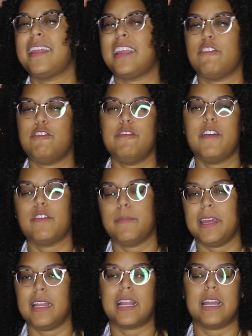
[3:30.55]
Like if you've ever
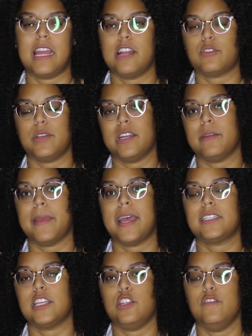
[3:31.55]
made like a natural hair
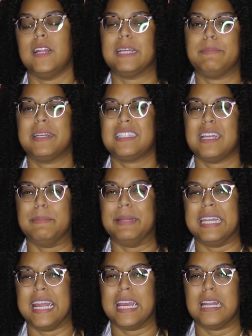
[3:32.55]
mask and you've like mixed up
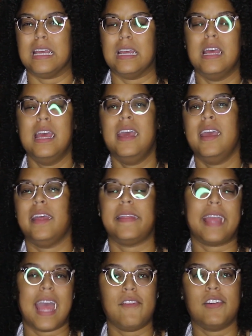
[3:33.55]
banana and
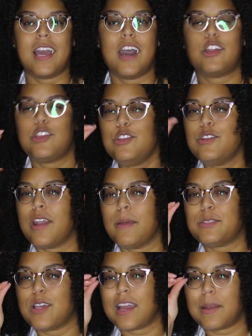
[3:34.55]
like avocado, you know what
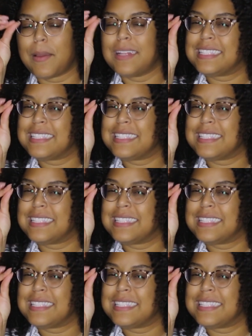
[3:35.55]
I'm talking about.